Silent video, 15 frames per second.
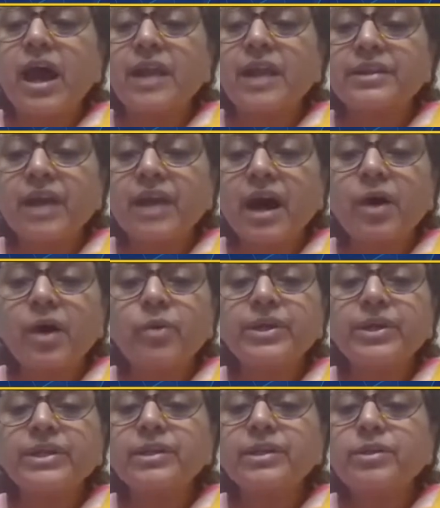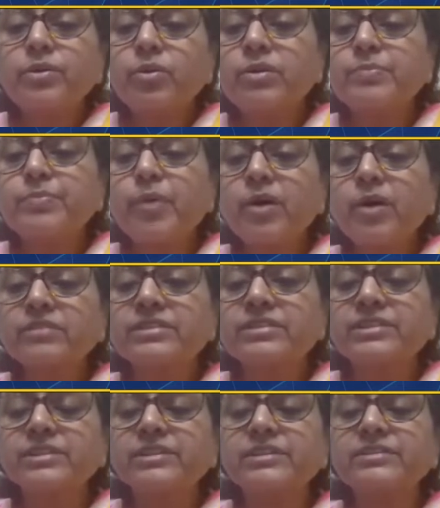Now, in a node
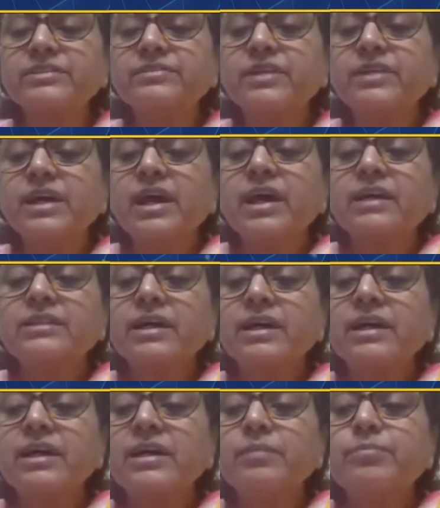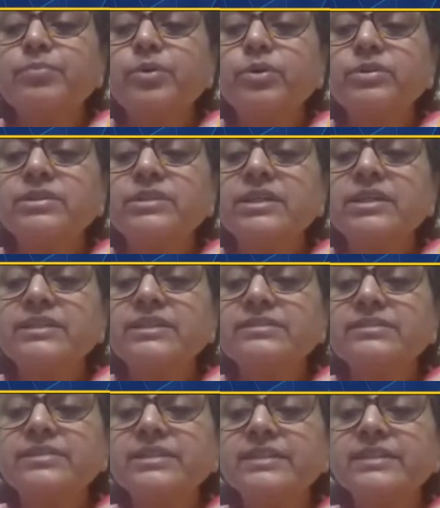positive, both the
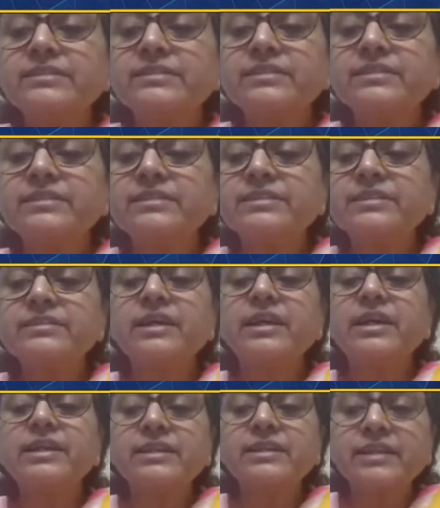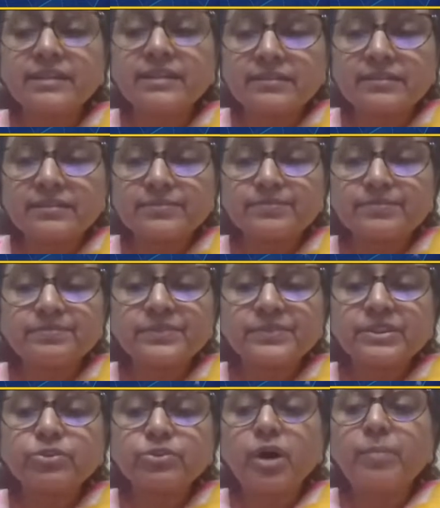incidences increase
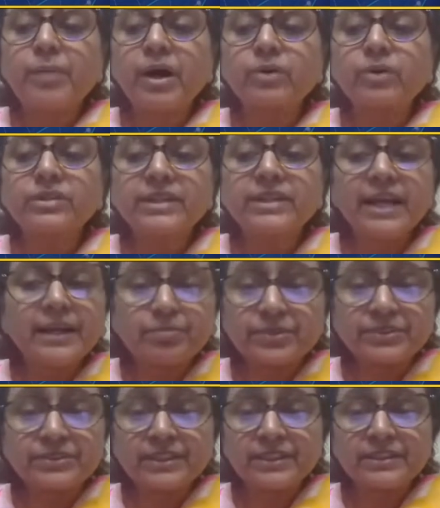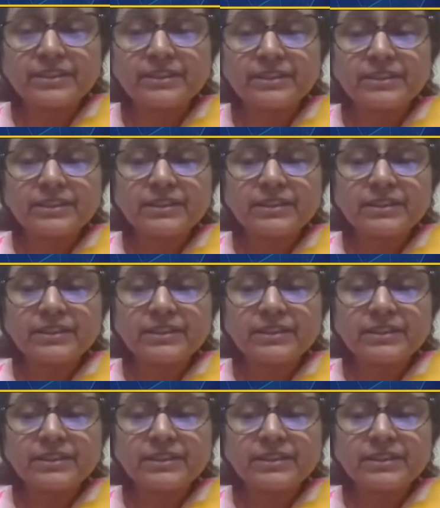to about 10%.